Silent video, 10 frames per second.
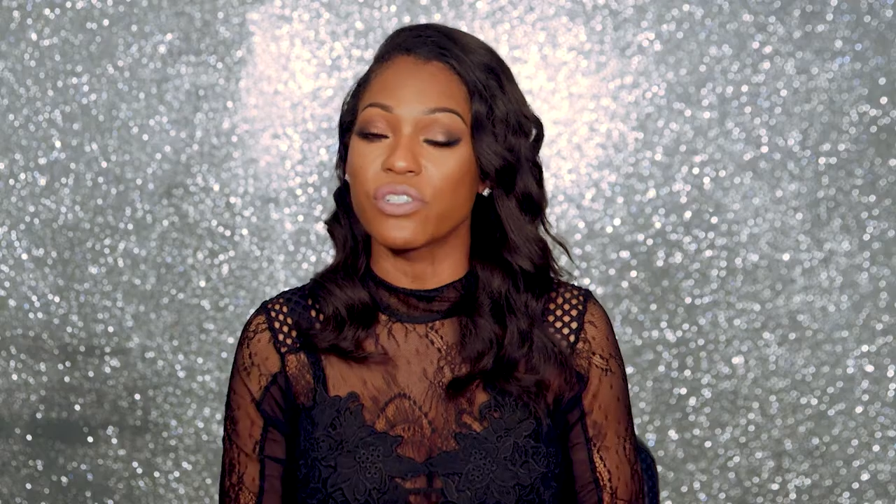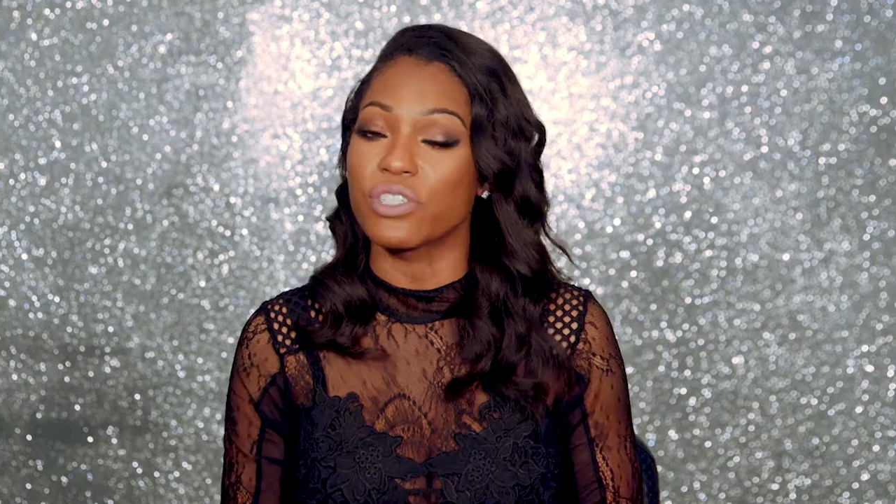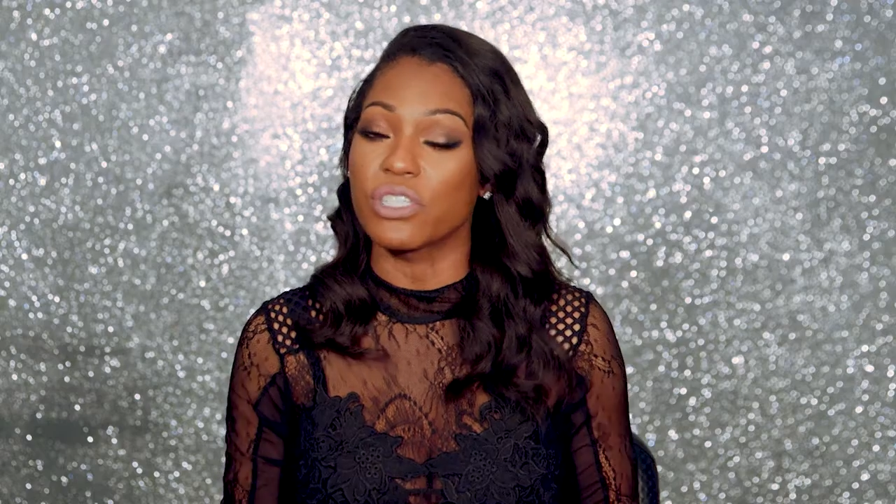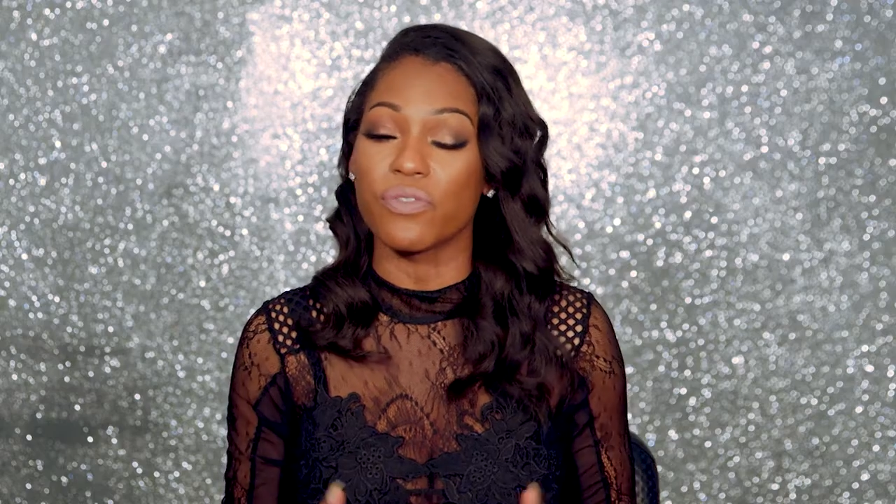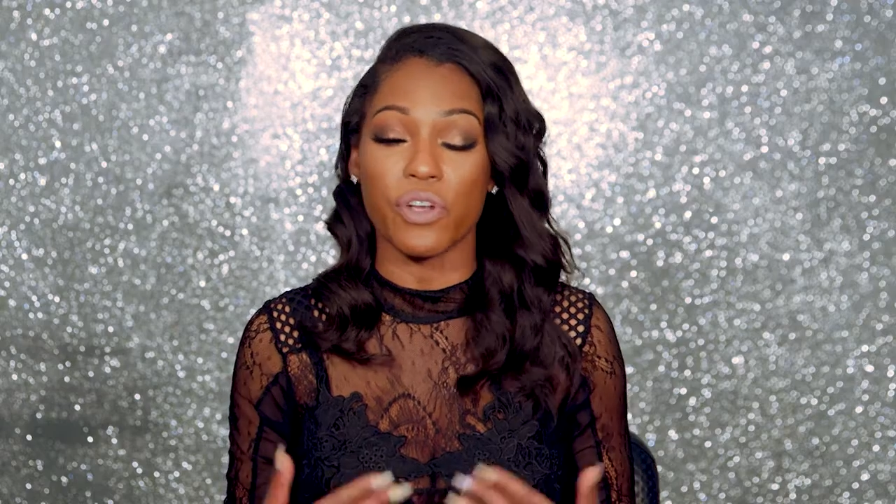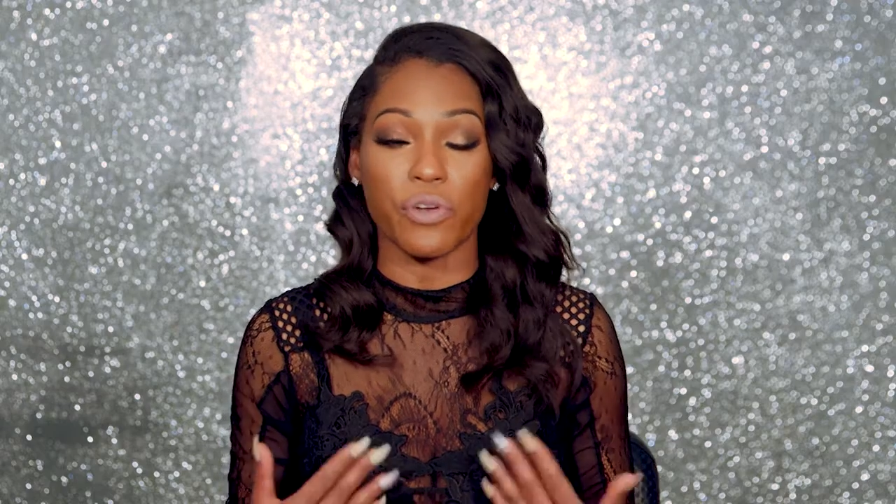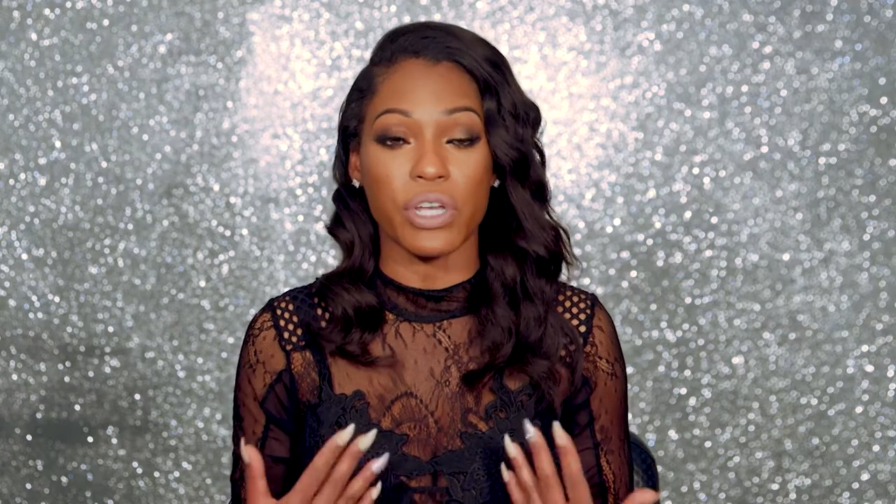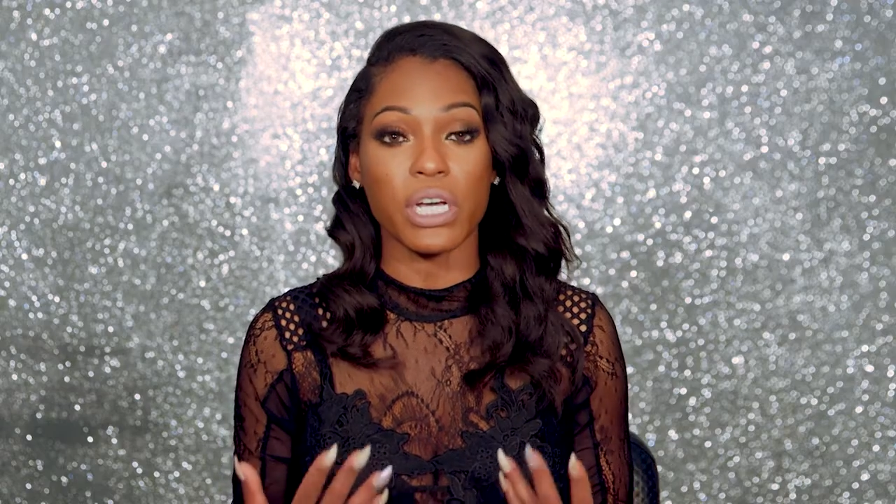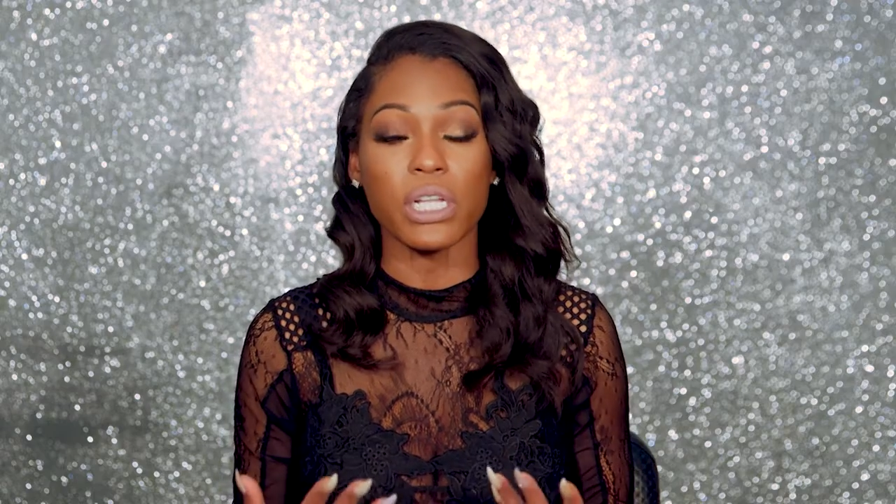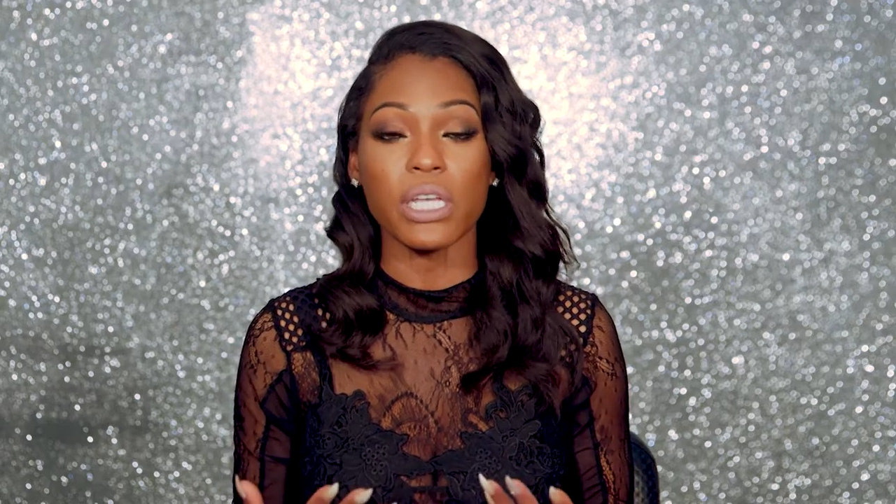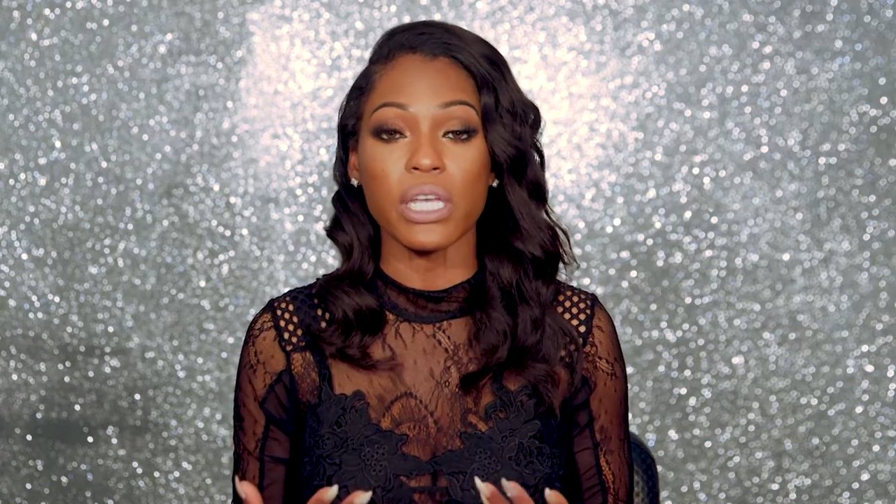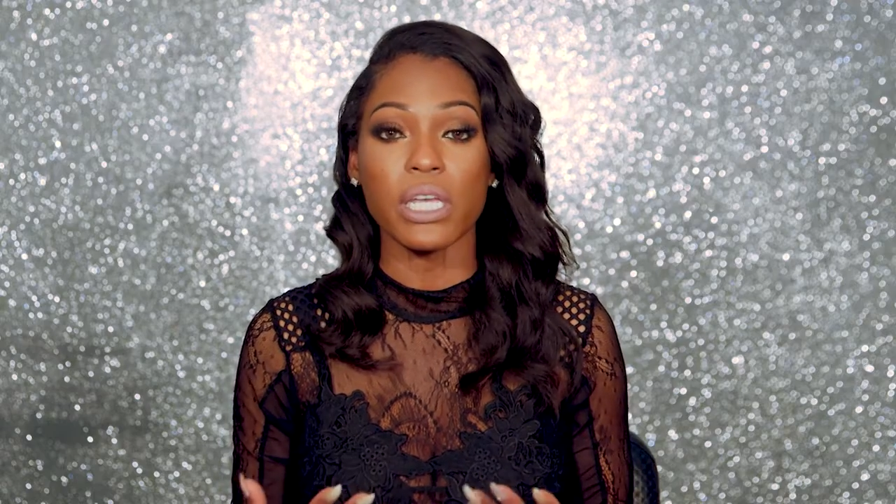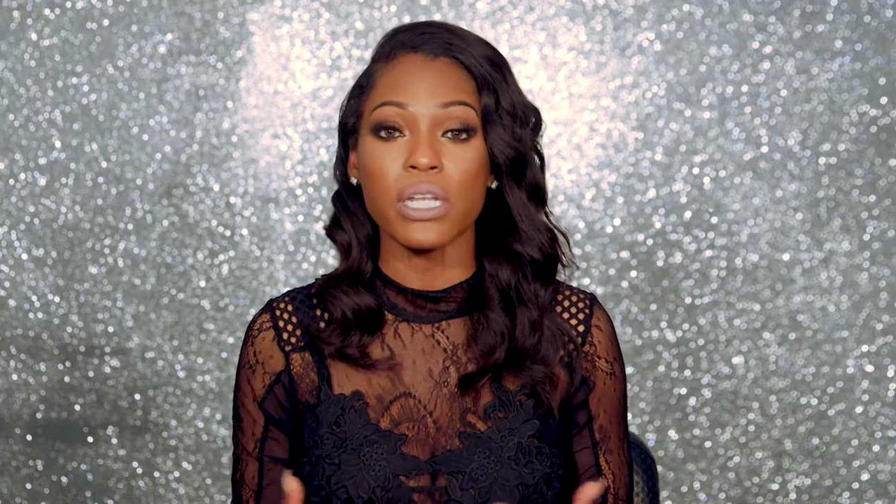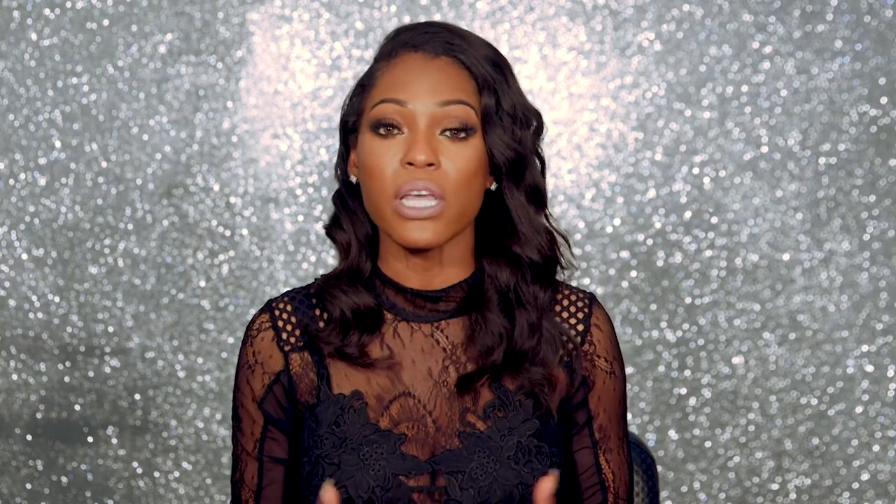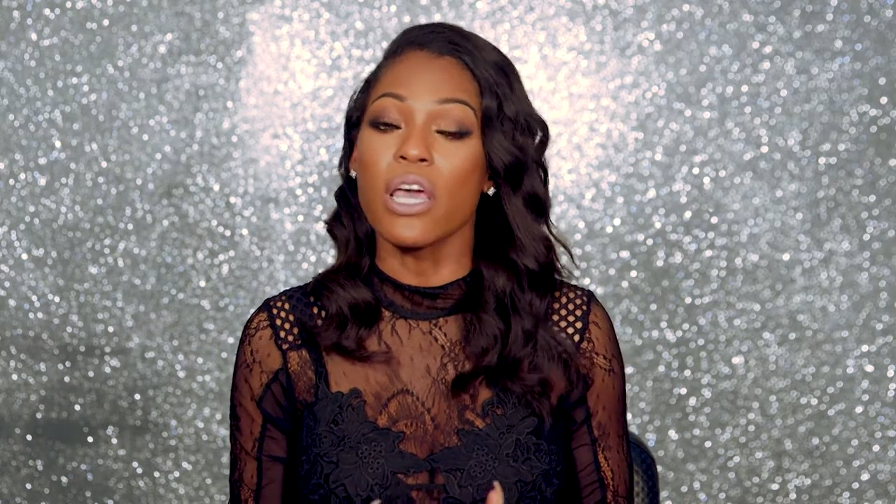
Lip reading: just very clean